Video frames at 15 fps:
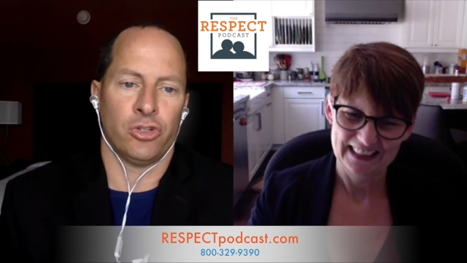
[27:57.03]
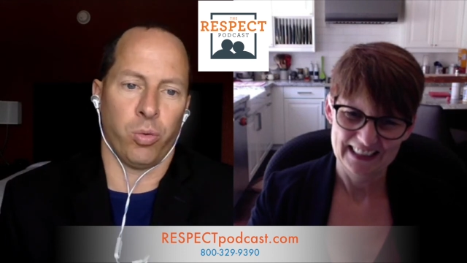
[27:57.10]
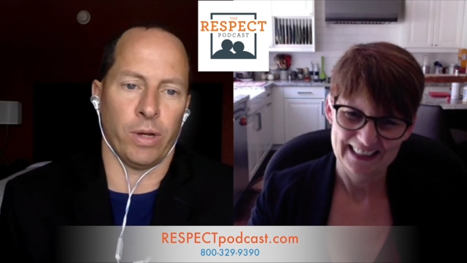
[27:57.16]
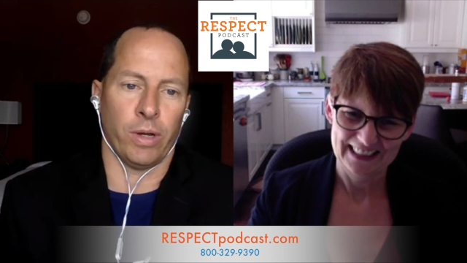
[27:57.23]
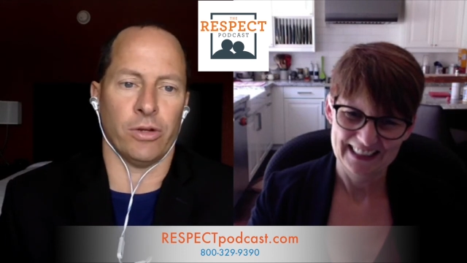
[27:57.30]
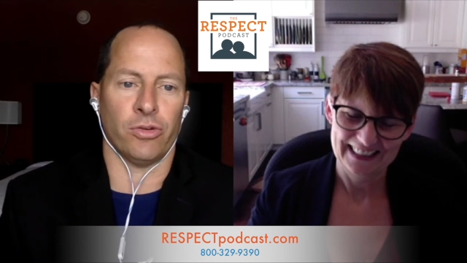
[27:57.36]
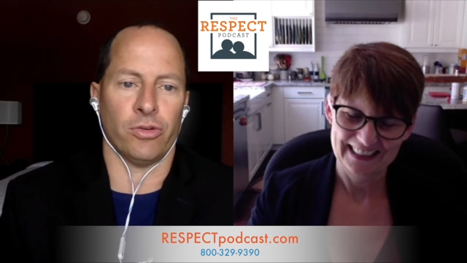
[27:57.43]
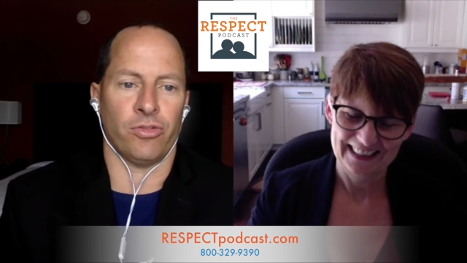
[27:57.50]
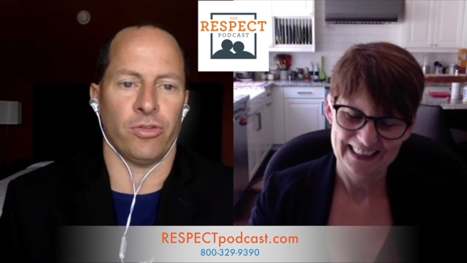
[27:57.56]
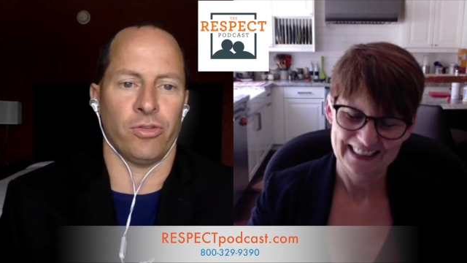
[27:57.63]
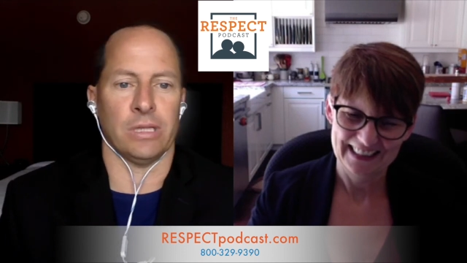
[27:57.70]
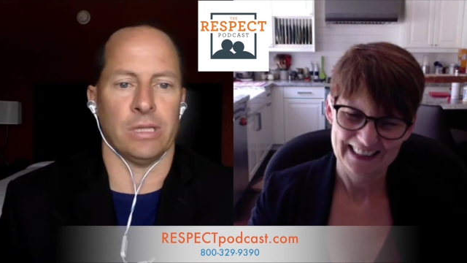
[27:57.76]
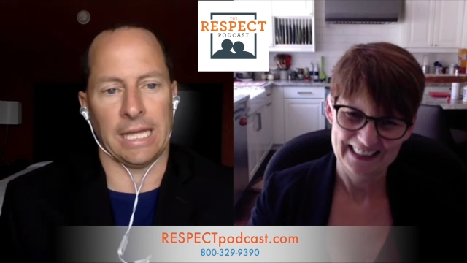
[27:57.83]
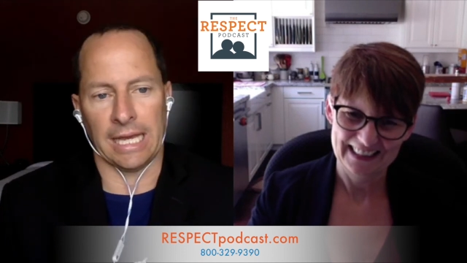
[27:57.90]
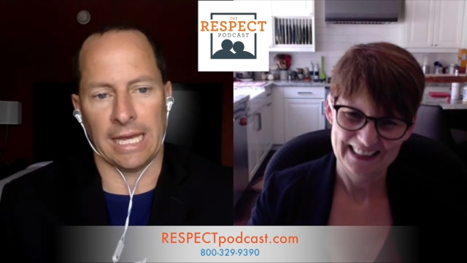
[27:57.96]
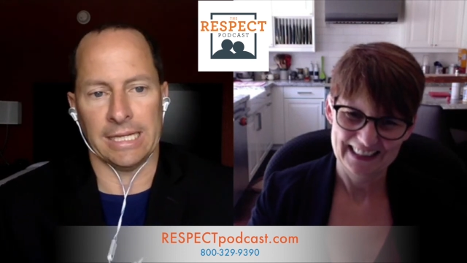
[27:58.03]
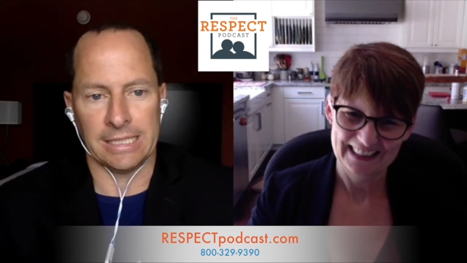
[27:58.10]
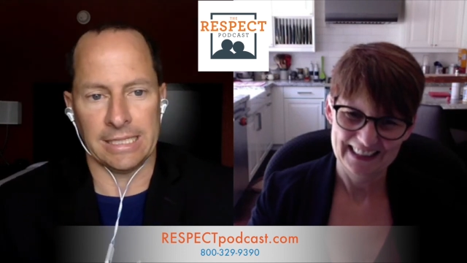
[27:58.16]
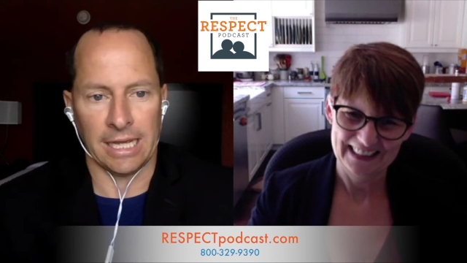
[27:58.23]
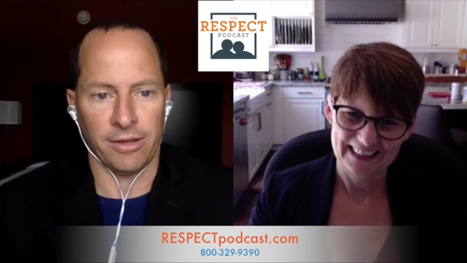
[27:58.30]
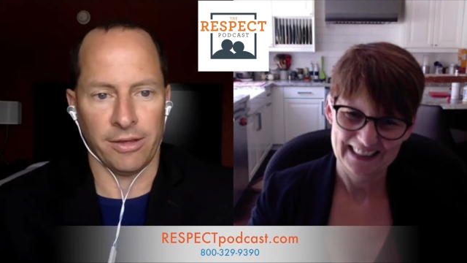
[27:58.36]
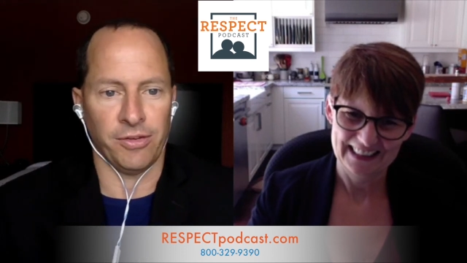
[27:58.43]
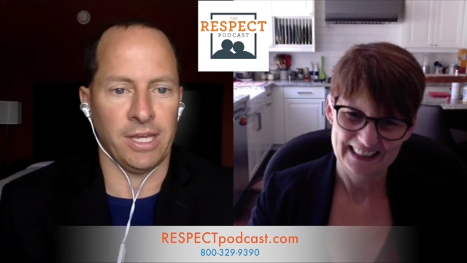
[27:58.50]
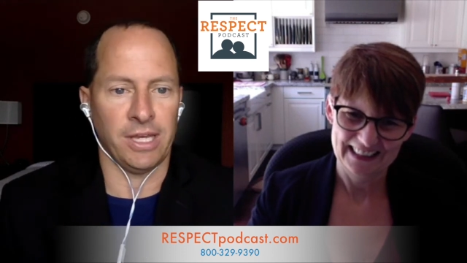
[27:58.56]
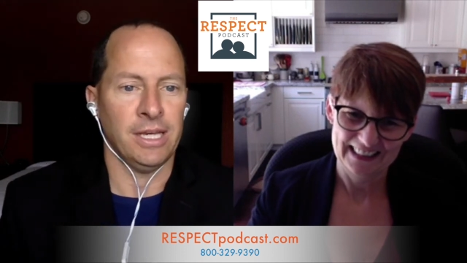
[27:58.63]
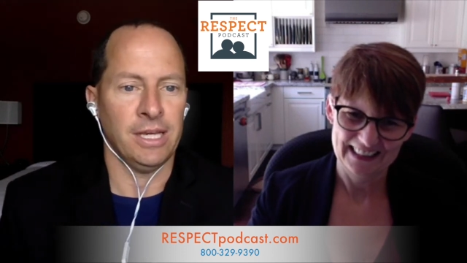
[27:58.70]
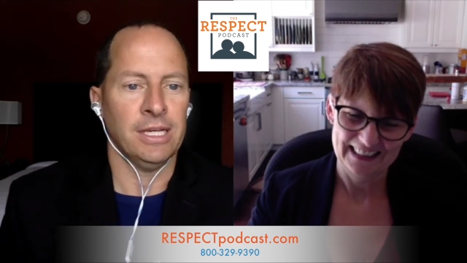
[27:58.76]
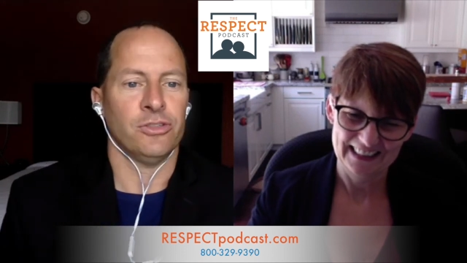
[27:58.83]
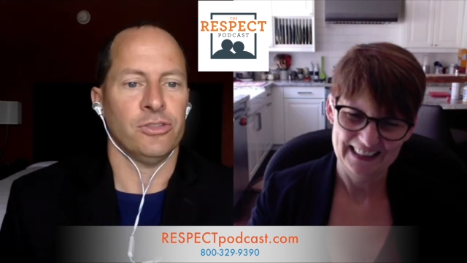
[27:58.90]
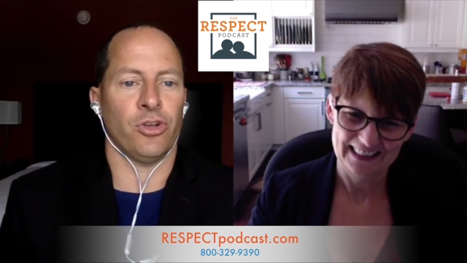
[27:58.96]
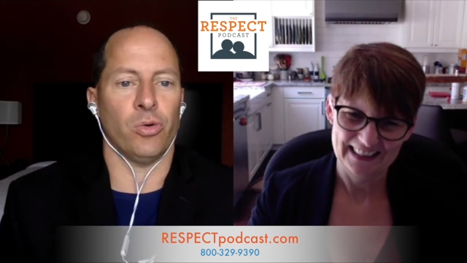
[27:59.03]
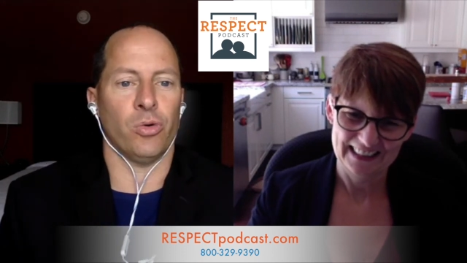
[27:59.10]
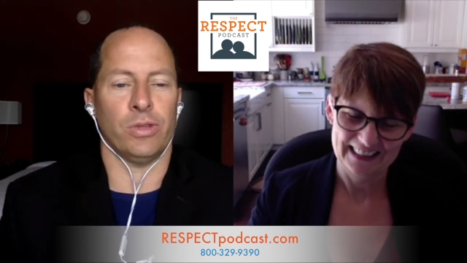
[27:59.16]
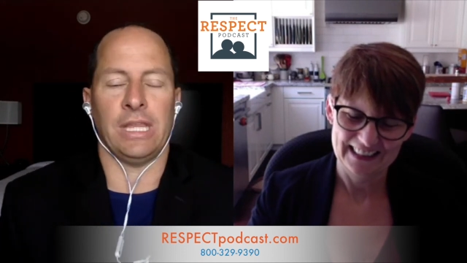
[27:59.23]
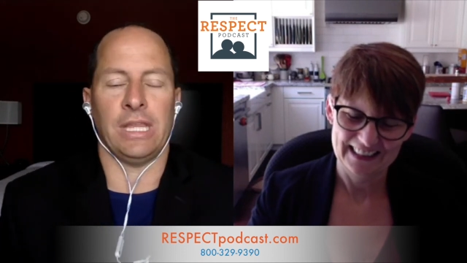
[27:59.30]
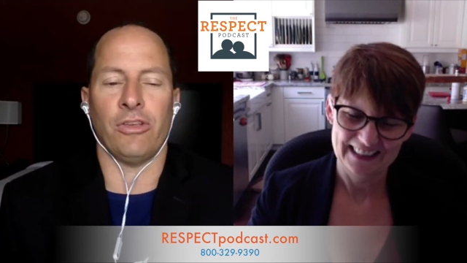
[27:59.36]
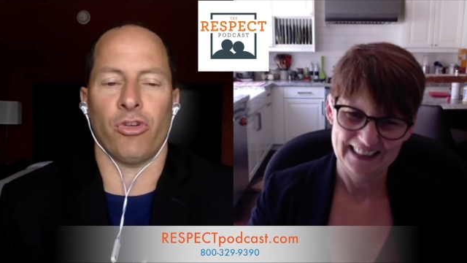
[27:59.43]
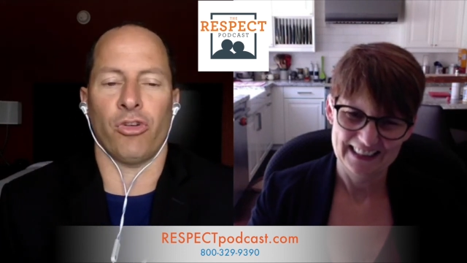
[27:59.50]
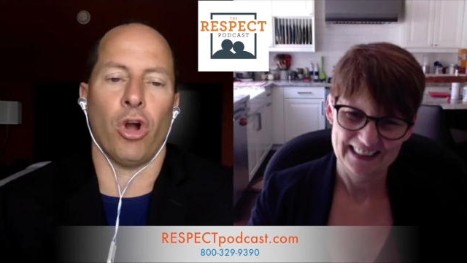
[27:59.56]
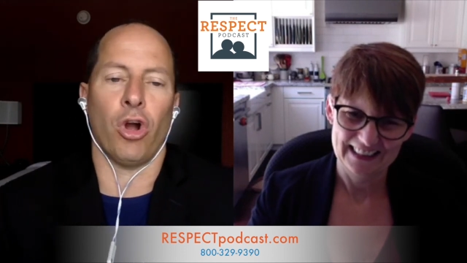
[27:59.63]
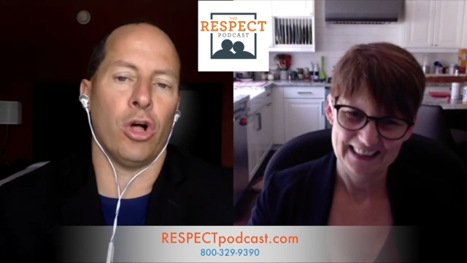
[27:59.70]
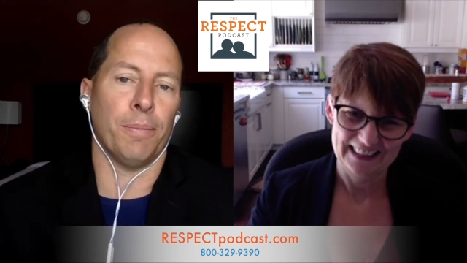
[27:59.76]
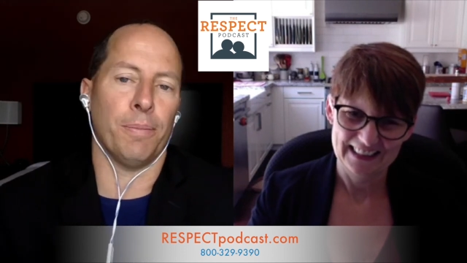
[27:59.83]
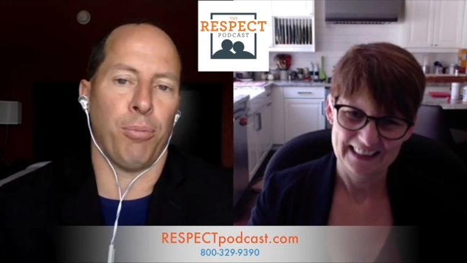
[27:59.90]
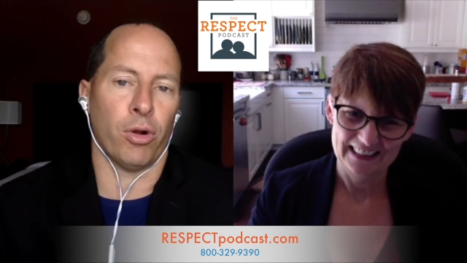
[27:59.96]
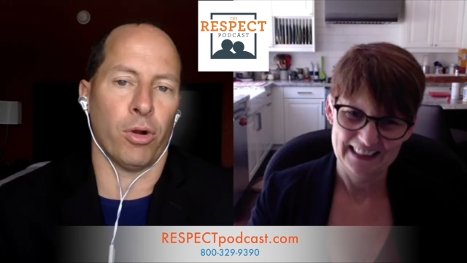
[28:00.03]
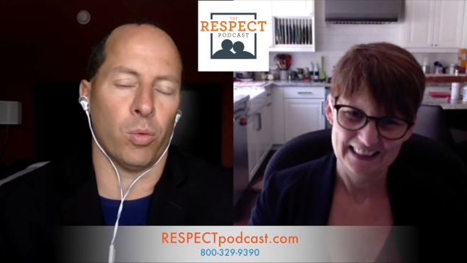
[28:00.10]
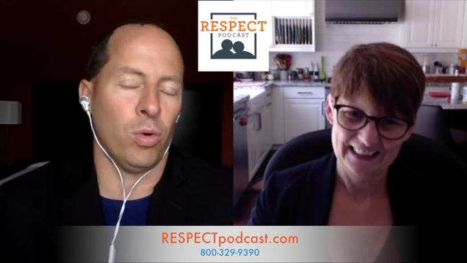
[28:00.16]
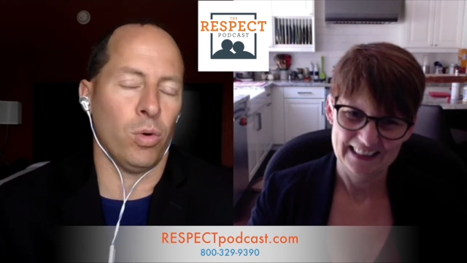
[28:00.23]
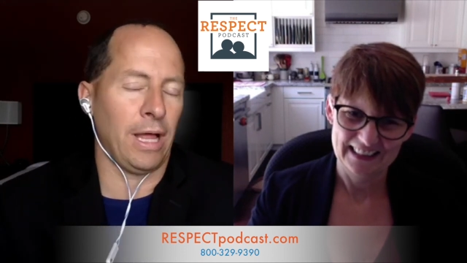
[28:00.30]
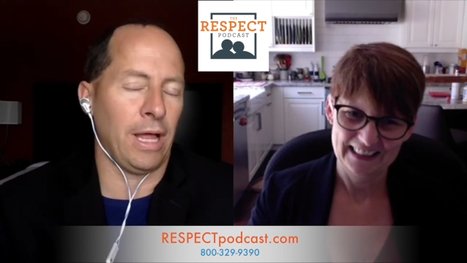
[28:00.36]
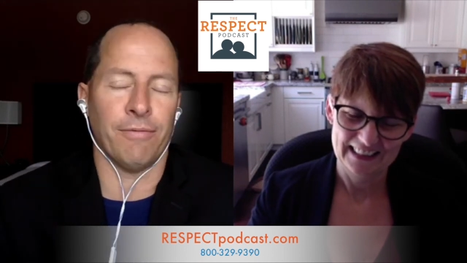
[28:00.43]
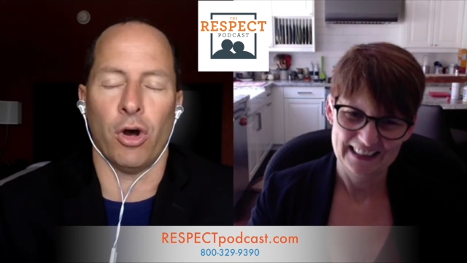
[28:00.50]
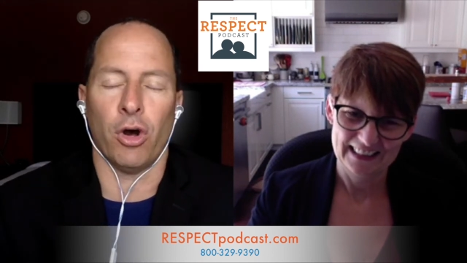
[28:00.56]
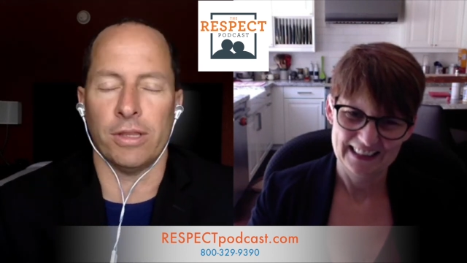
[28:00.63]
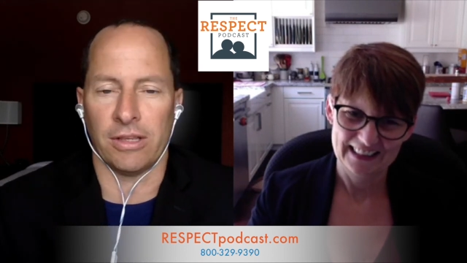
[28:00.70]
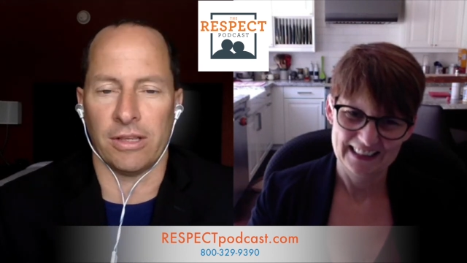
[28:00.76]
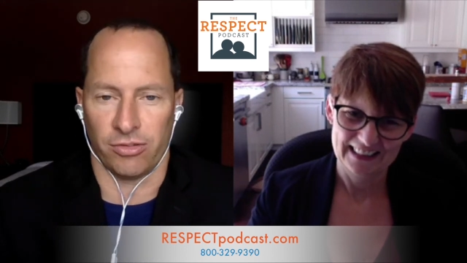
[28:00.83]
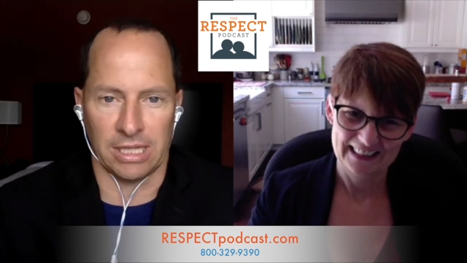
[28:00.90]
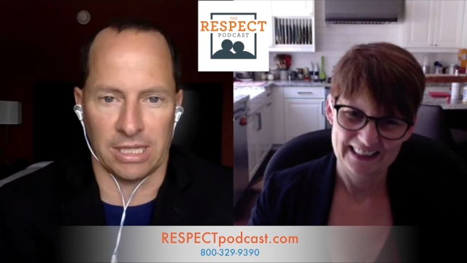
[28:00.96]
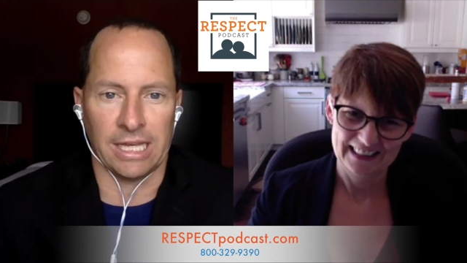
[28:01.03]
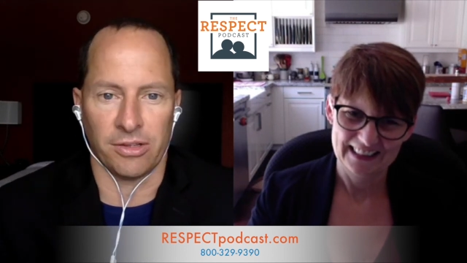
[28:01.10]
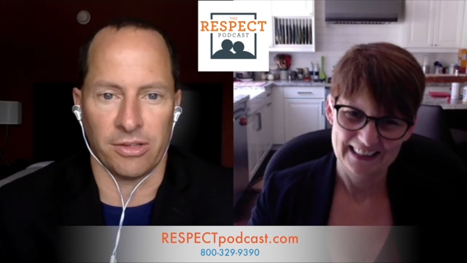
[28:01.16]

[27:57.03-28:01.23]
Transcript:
Speaker 1: Twitter's Liane Davey. So these are all important. We'll have all these